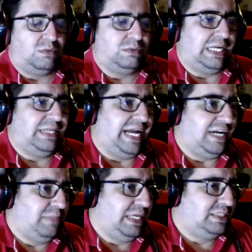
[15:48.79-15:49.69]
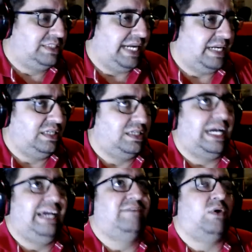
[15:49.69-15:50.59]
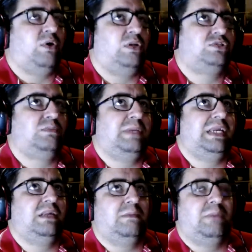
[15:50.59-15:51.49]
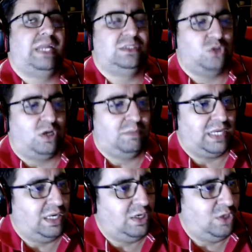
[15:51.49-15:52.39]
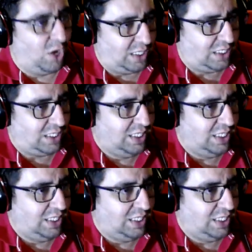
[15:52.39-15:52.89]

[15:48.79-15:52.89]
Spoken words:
that being said, I have also been brainstorming a lot